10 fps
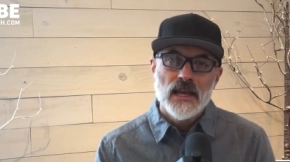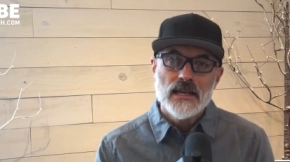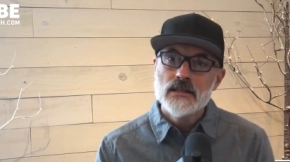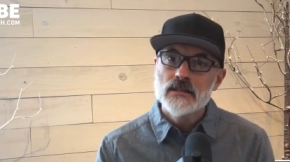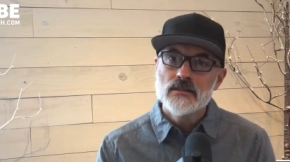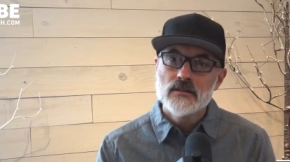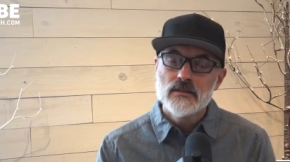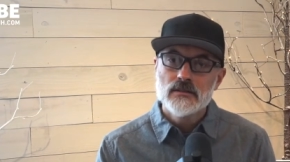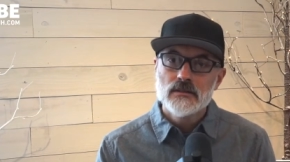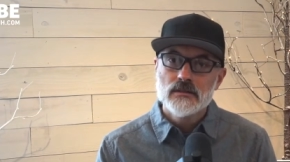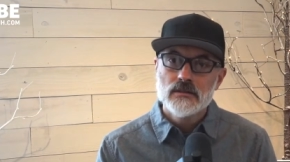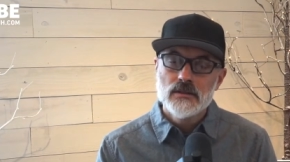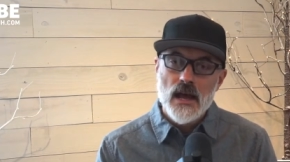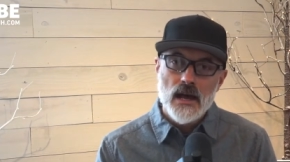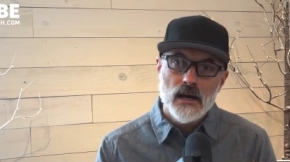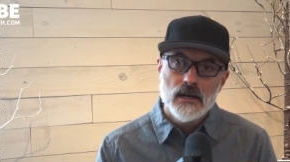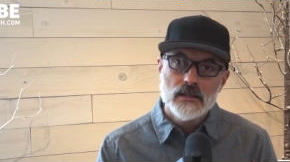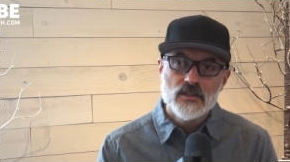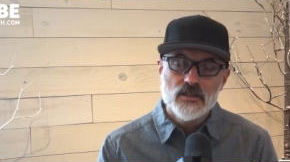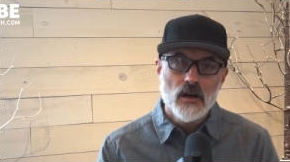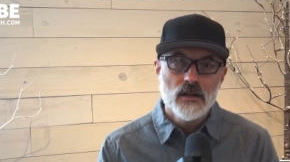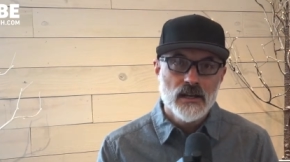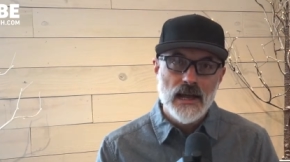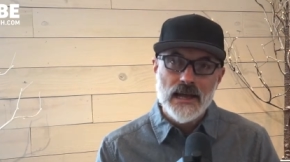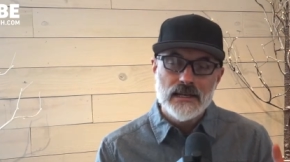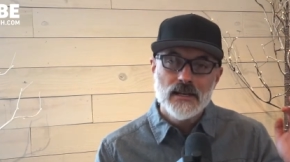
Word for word: is uh, sung at